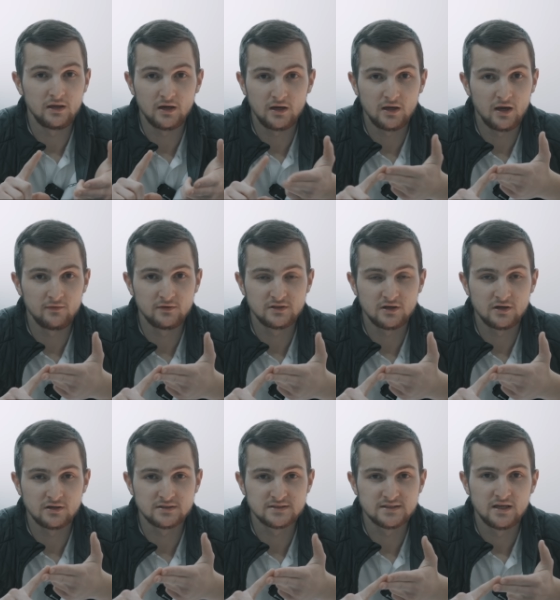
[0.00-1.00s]
AI
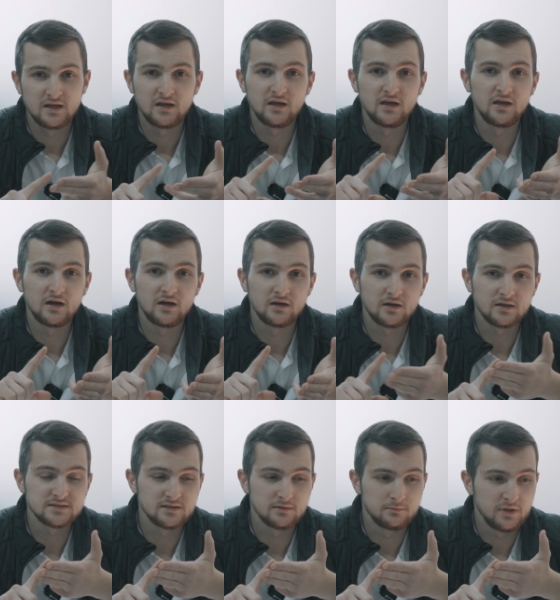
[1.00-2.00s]
avatars, AI
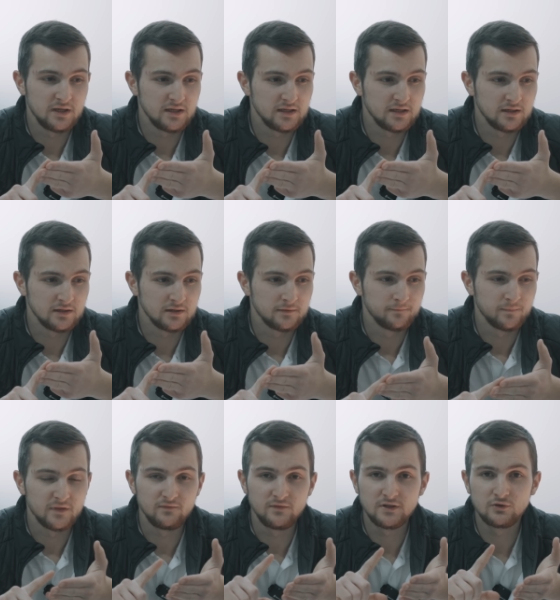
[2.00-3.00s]
custom making,
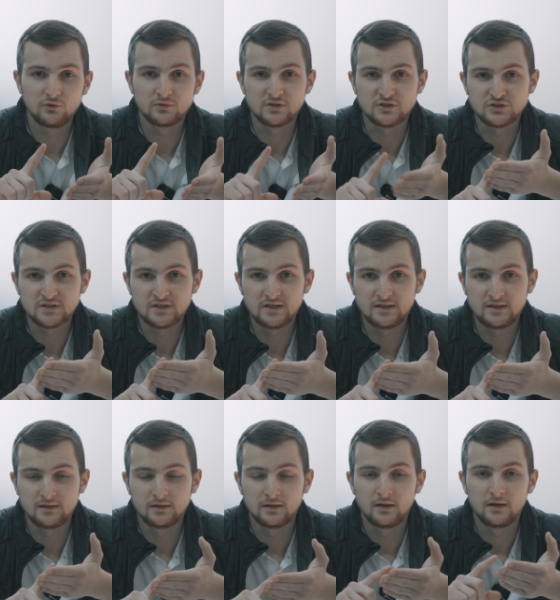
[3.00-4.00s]
video
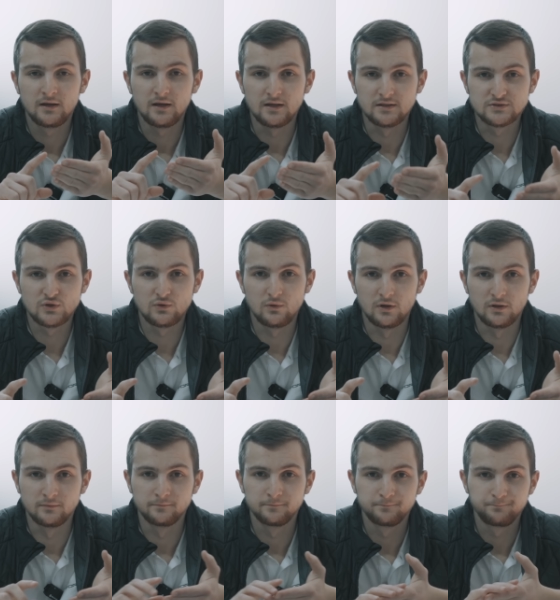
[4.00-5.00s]
translating, and so
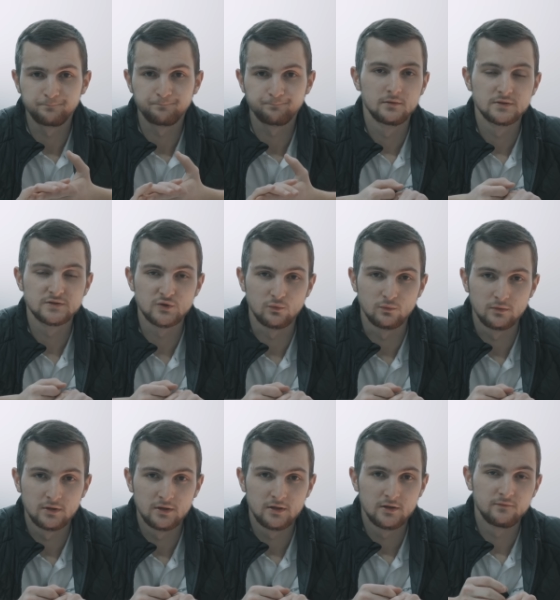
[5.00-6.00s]
on.
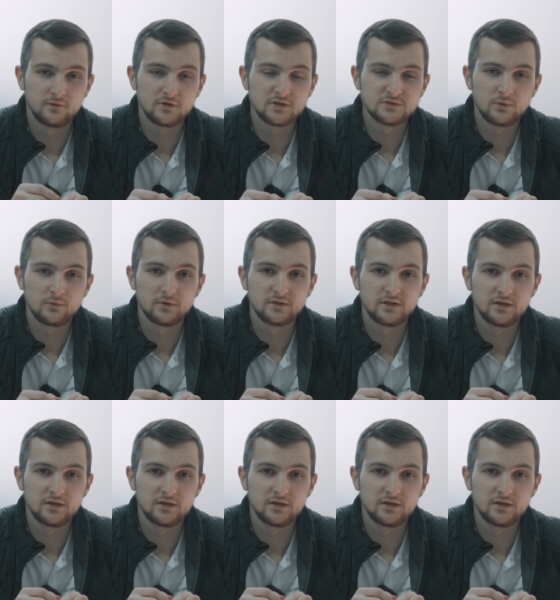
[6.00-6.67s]
So first we will